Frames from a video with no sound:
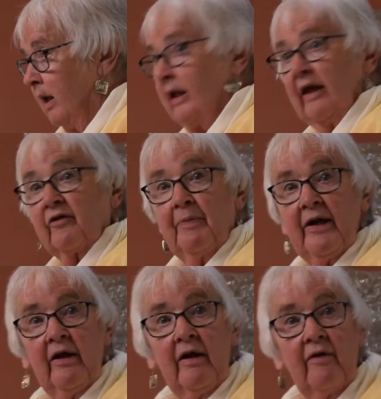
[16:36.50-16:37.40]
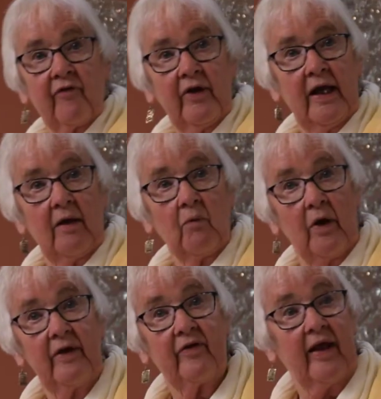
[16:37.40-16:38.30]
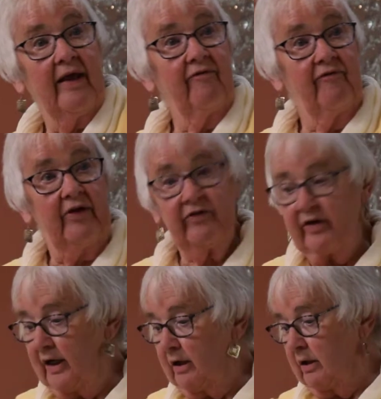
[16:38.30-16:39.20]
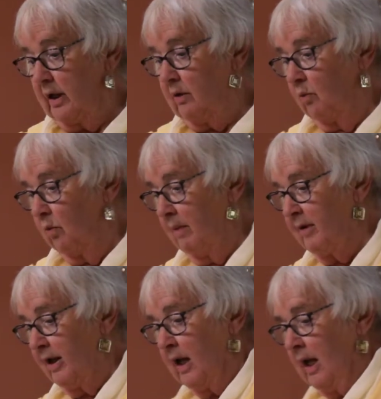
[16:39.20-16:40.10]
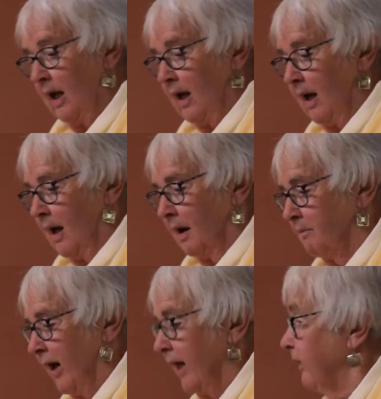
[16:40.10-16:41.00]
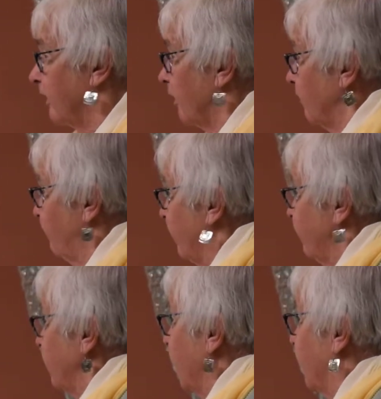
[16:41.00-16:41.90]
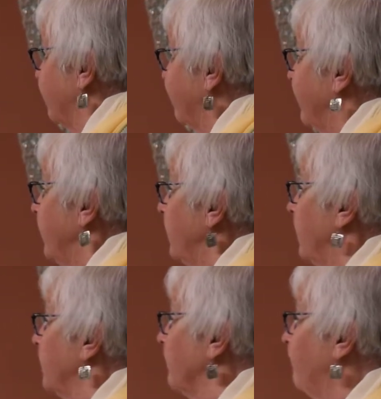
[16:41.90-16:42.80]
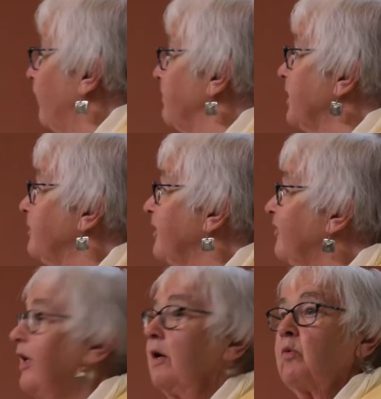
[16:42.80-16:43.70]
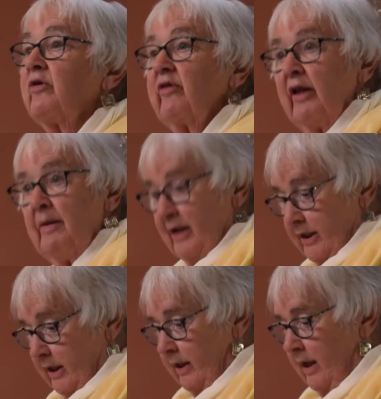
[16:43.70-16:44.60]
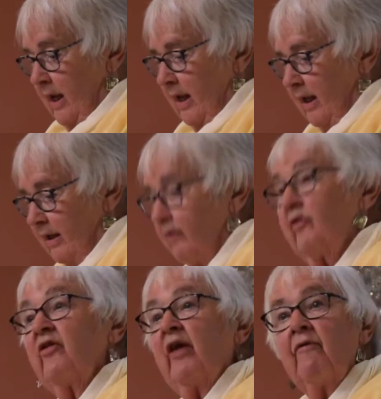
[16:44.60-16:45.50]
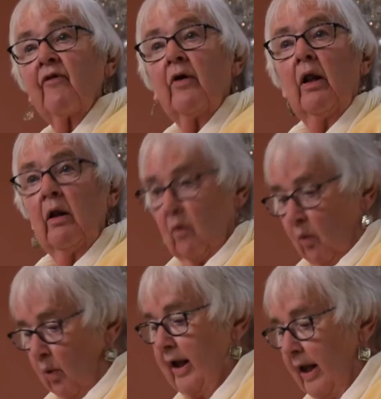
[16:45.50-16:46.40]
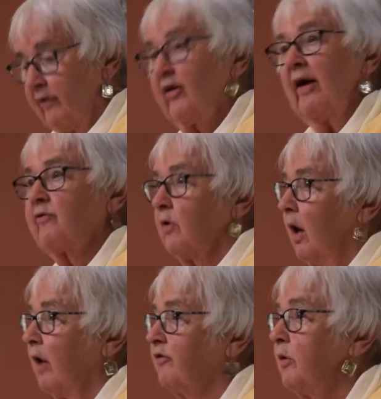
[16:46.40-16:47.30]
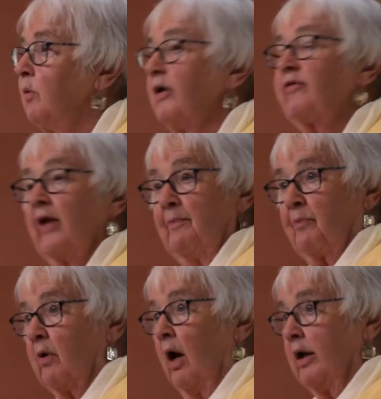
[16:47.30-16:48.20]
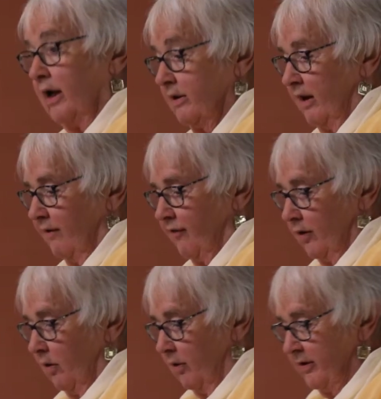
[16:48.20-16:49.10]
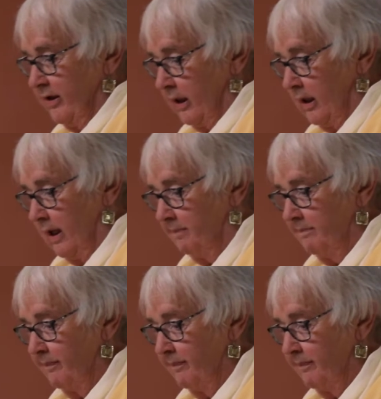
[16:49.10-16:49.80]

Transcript: Yes, Betty Friedan was a visionary woman, but her vision, as seen in The Feminine Mystique, was limited in several ways. After all, she was a product of her own time.